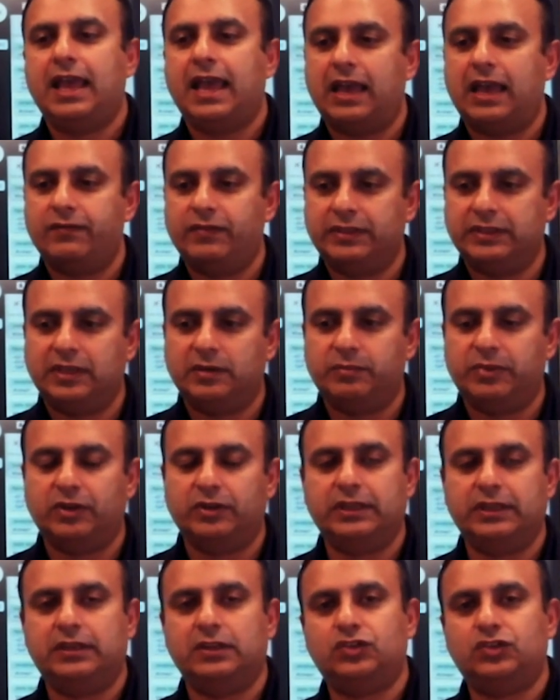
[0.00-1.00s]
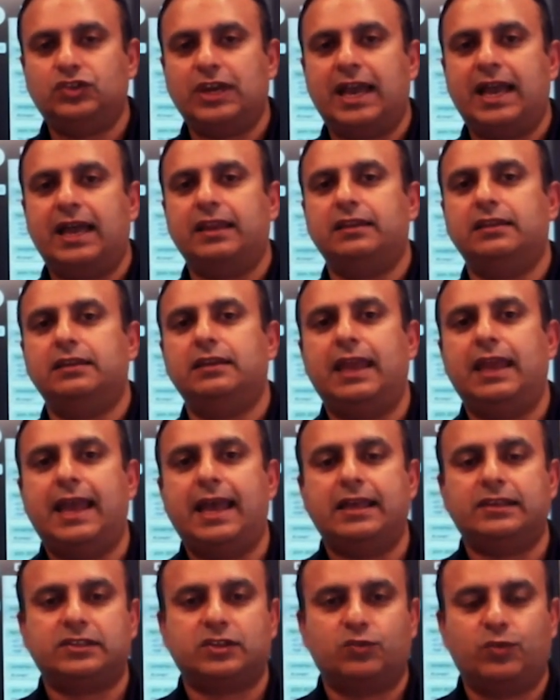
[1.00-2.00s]
having the ability to chat,
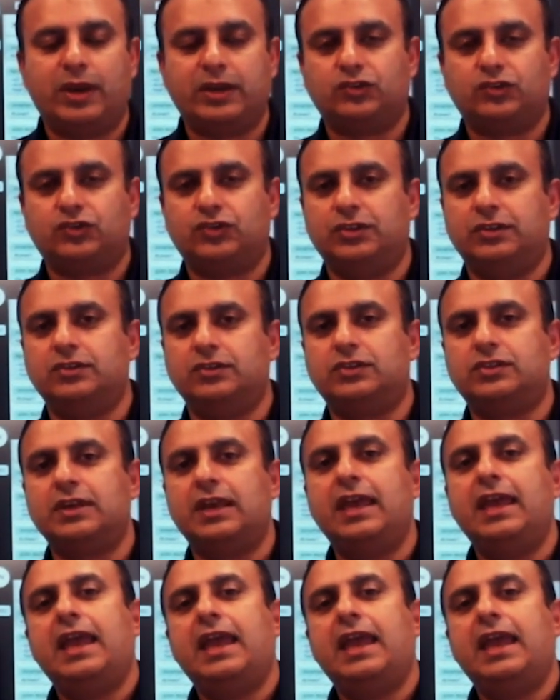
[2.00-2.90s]
ask questions,